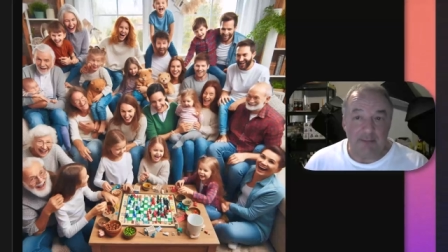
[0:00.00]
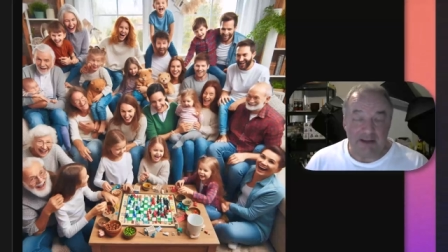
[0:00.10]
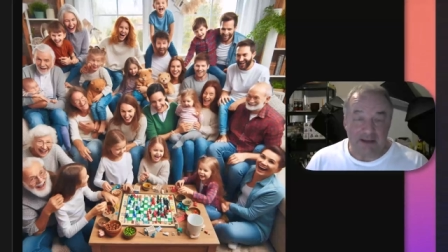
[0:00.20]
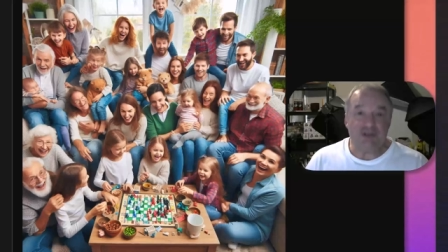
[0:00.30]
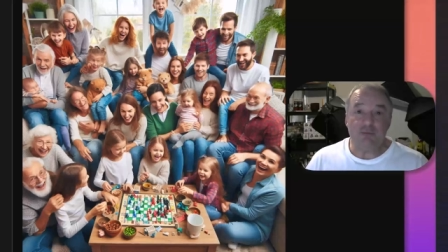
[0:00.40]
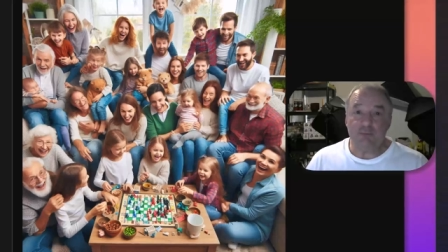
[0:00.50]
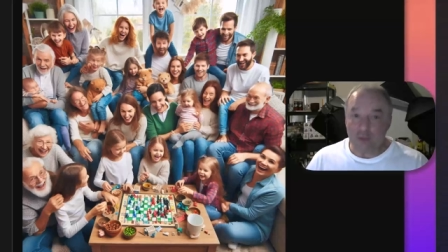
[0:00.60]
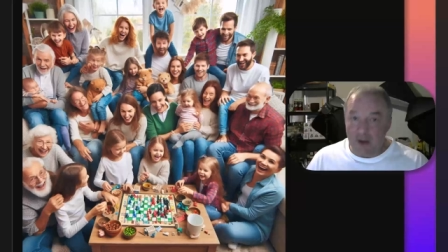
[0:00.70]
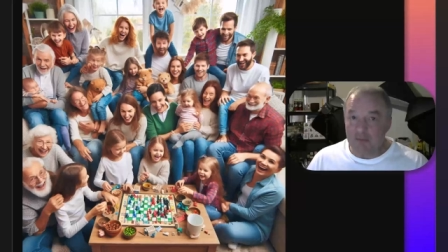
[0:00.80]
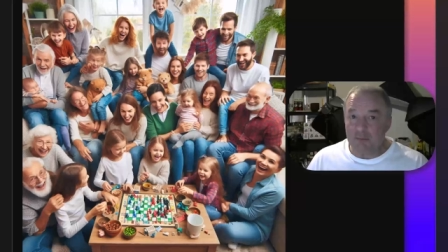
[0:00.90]
because you
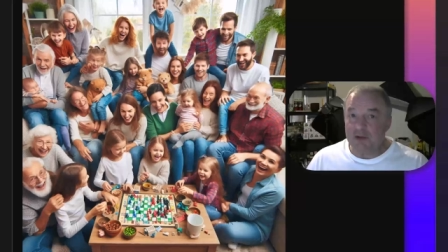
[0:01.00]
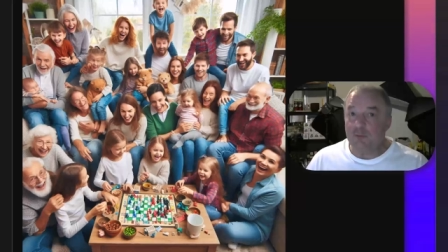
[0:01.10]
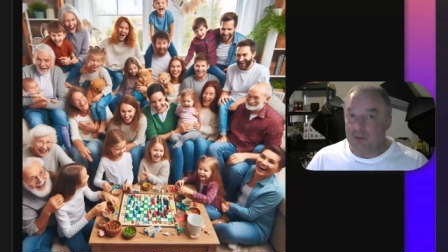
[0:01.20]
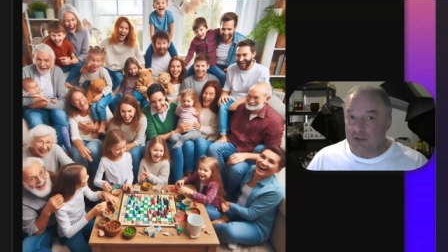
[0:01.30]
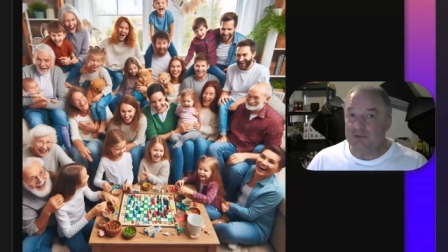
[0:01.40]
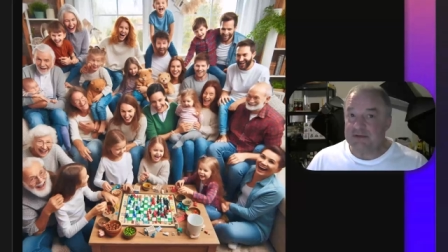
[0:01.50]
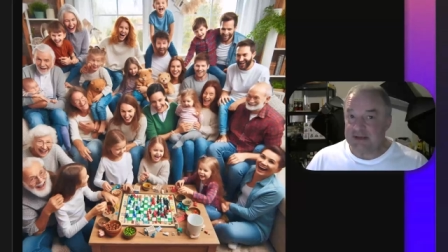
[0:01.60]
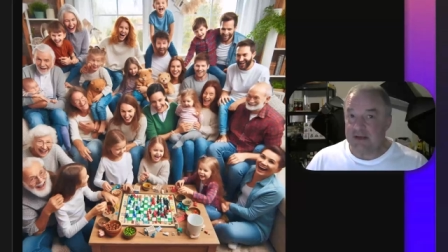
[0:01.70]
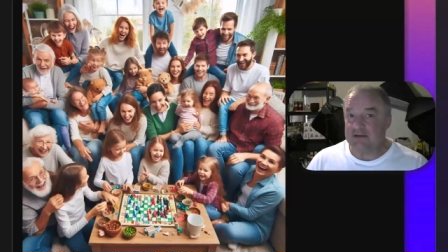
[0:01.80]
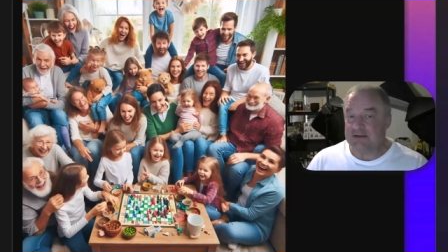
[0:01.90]
probably will lose
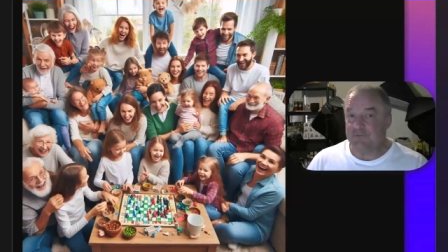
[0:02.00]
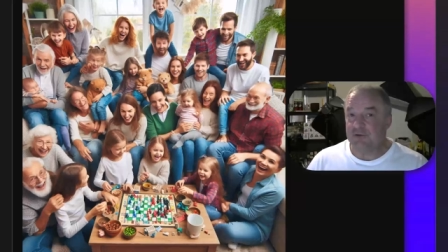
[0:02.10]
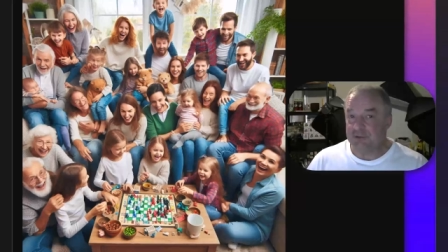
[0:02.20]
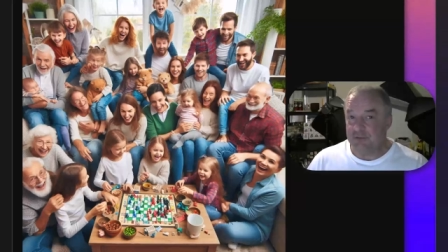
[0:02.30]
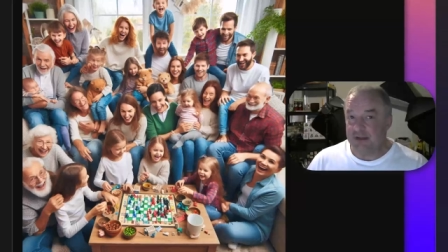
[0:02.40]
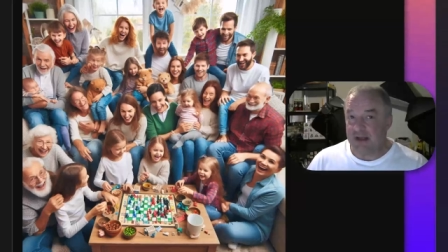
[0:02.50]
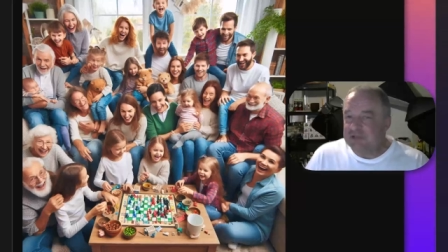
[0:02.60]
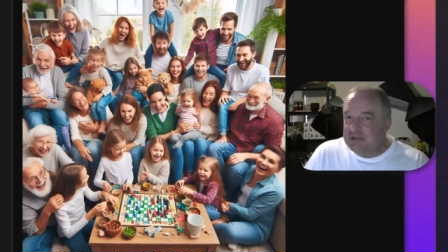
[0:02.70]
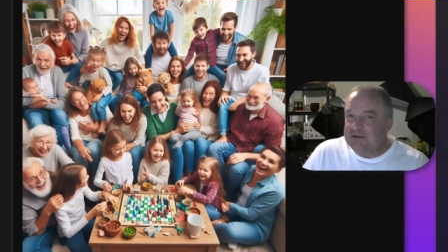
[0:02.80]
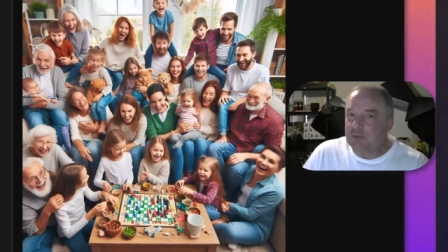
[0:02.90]
sales if you do that.
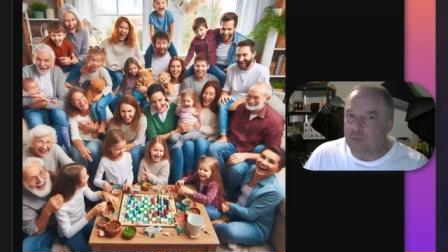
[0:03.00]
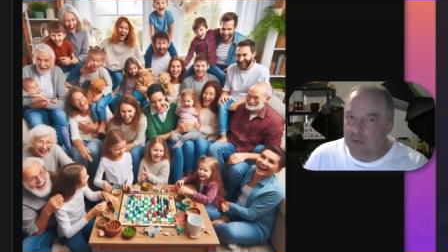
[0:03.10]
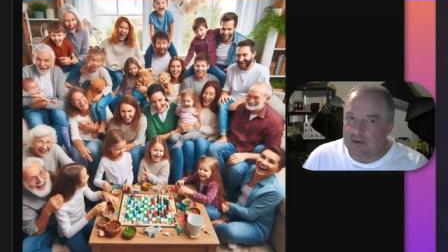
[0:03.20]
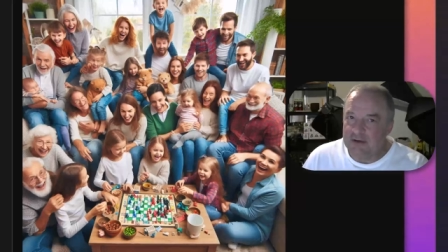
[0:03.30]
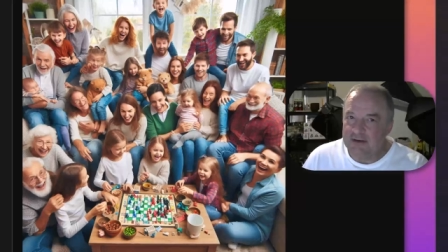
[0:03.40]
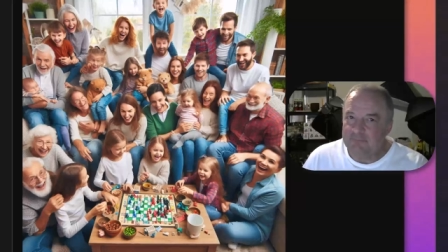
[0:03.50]
Just a word